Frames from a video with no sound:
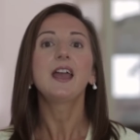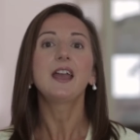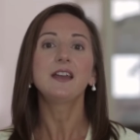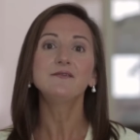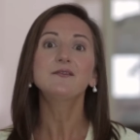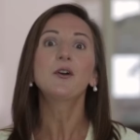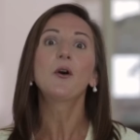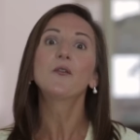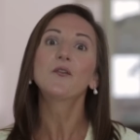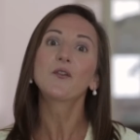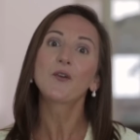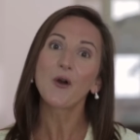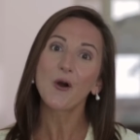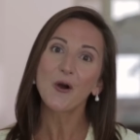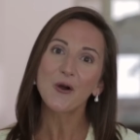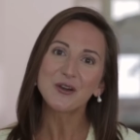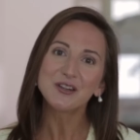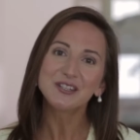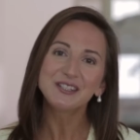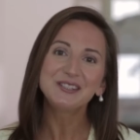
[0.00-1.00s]
And of
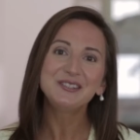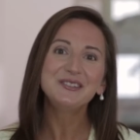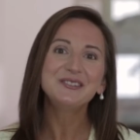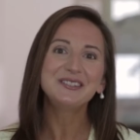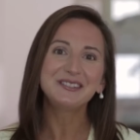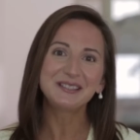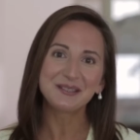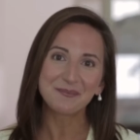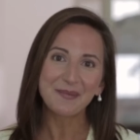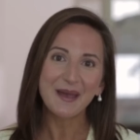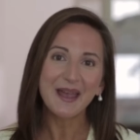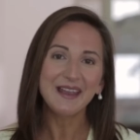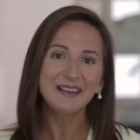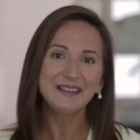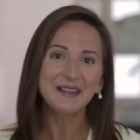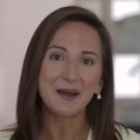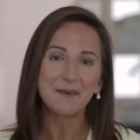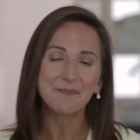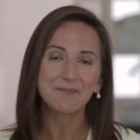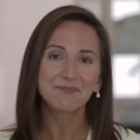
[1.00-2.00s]
course, you need to pay
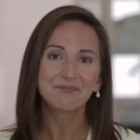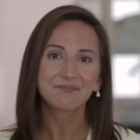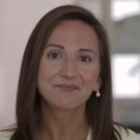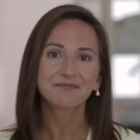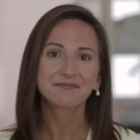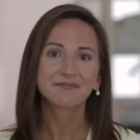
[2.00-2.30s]
them.